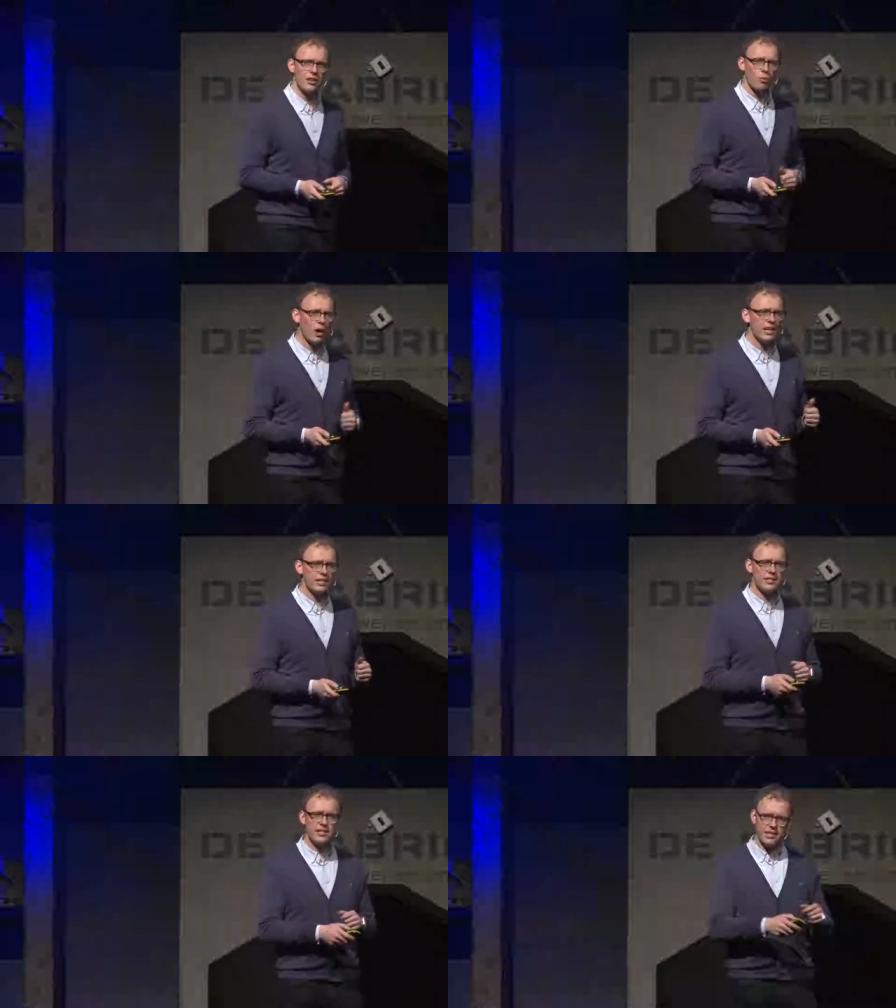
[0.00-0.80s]
why
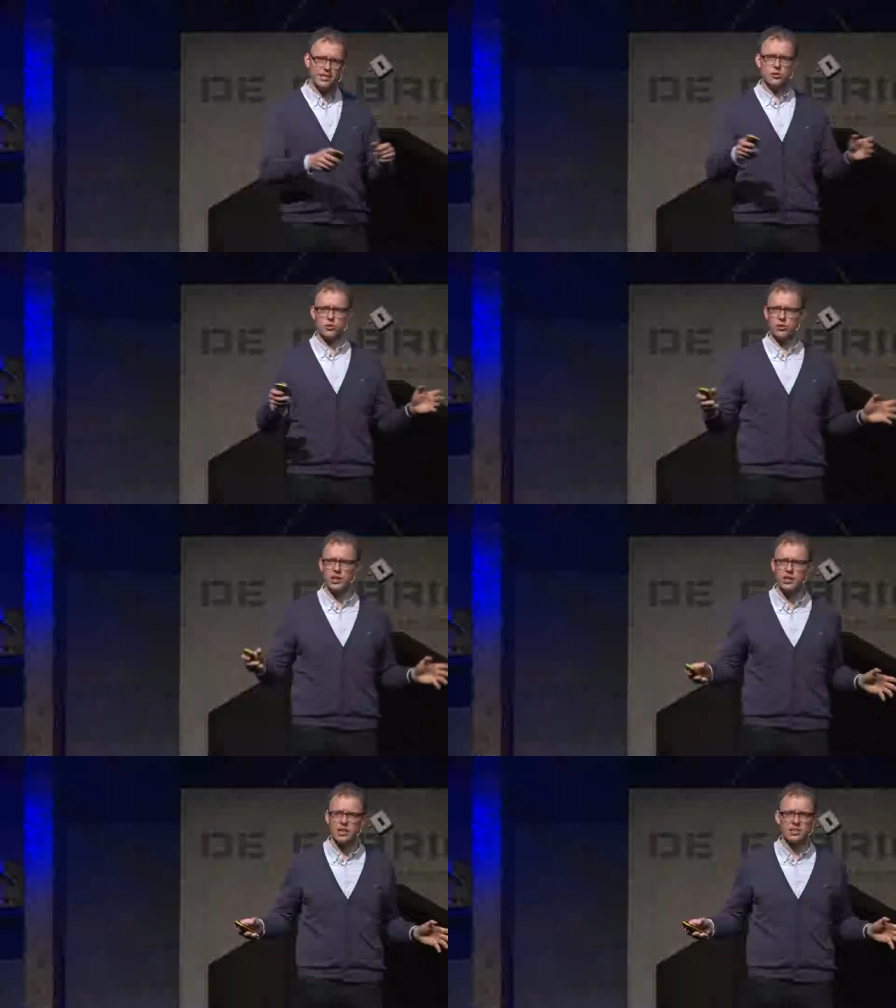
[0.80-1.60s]
is this
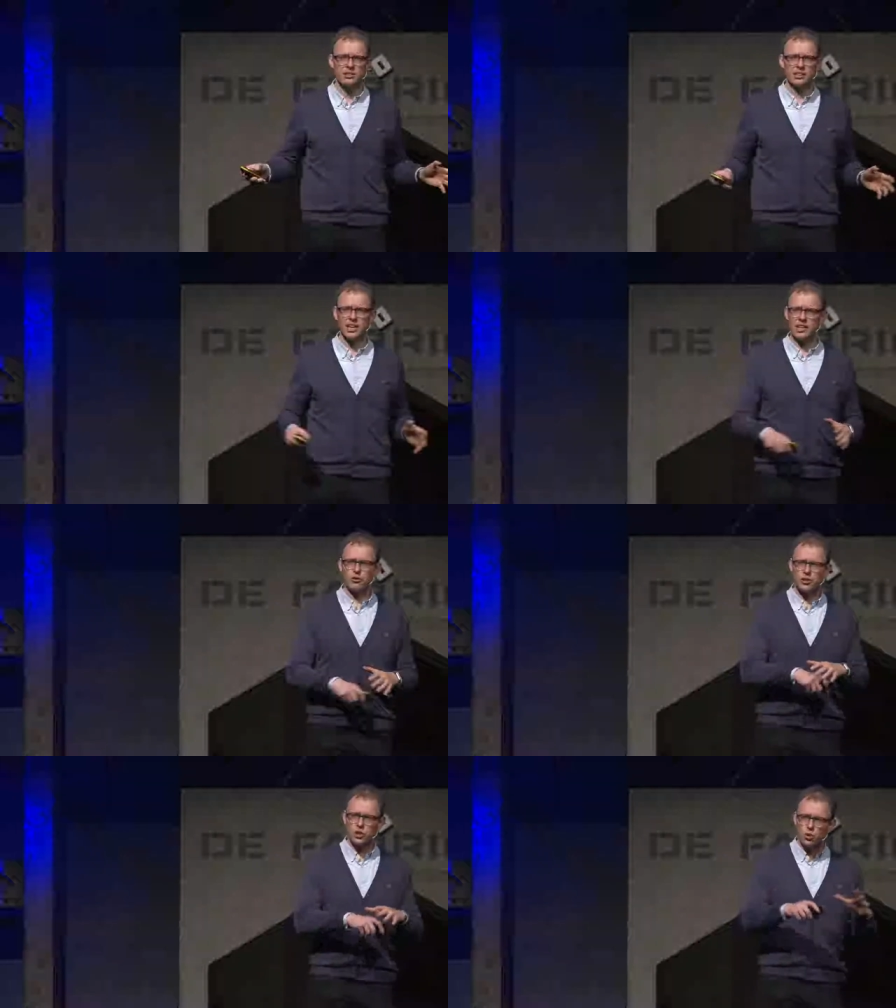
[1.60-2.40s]
industry kind
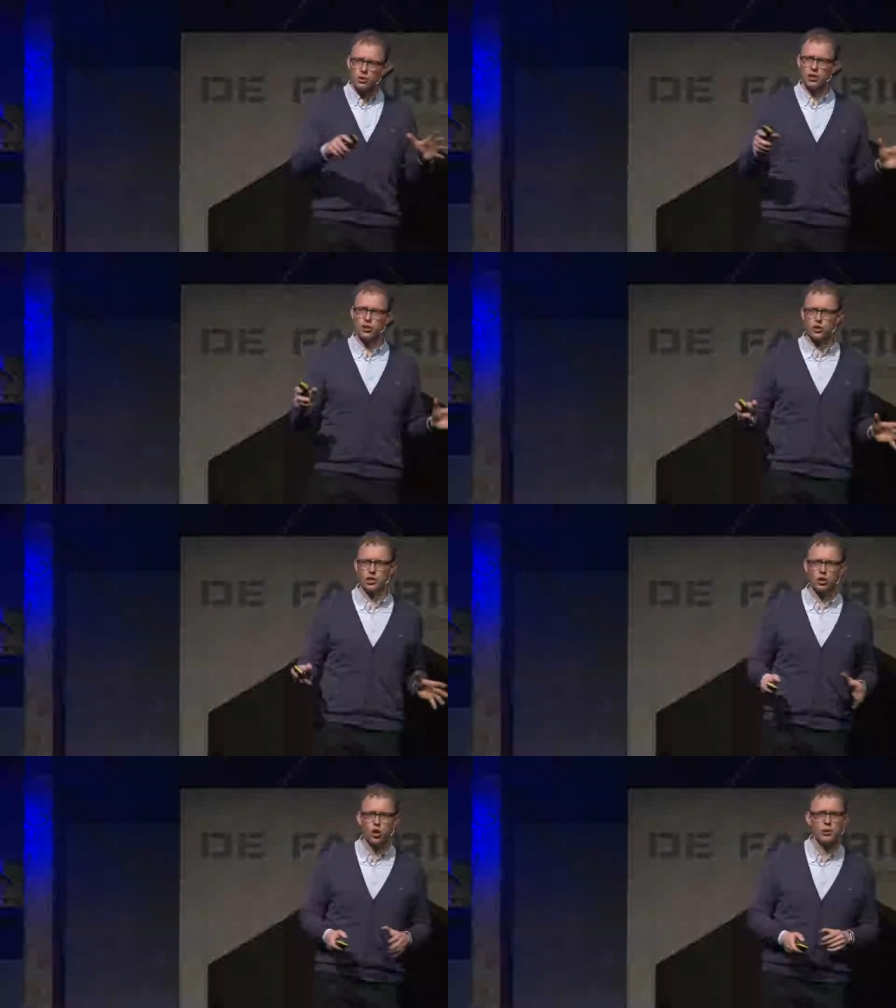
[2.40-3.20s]
of so
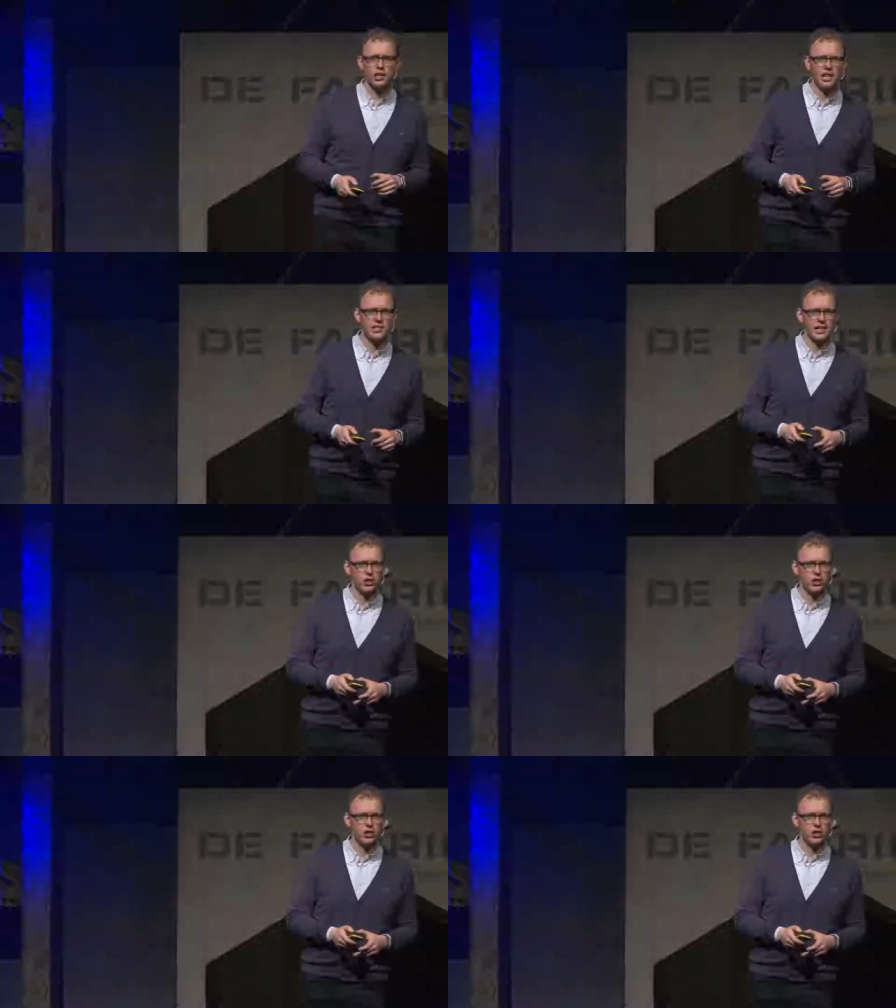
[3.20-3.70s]
traditional? Nobody has